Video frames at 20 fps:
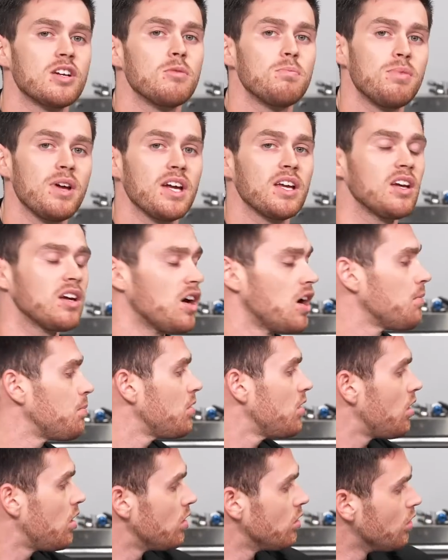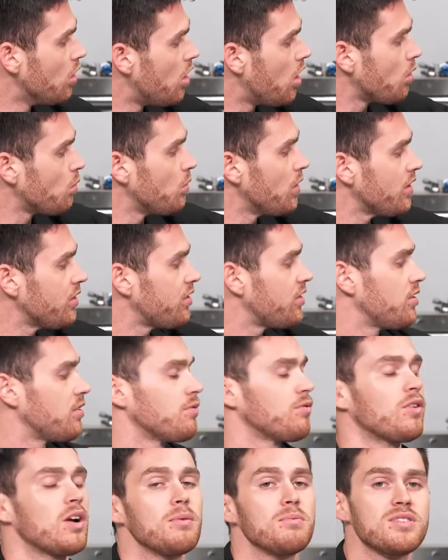picking up along with the
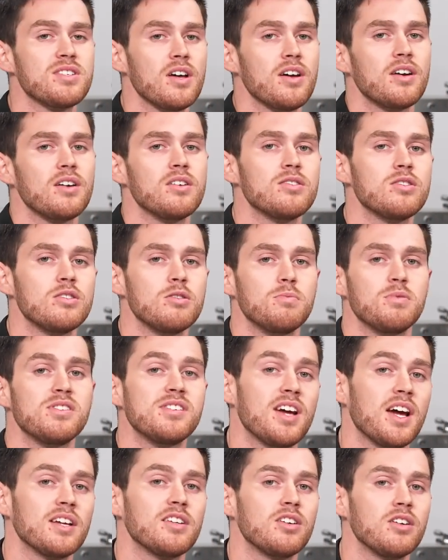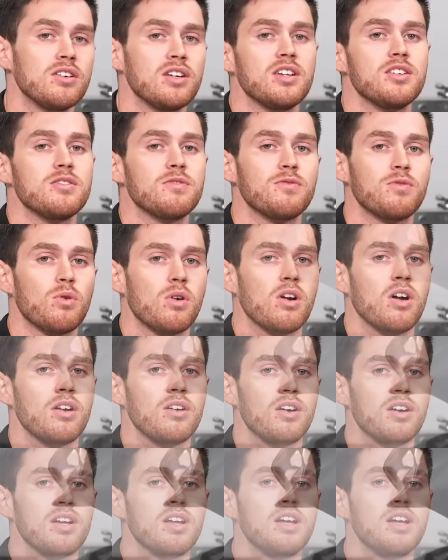frame sliders to protect your Ninja 400.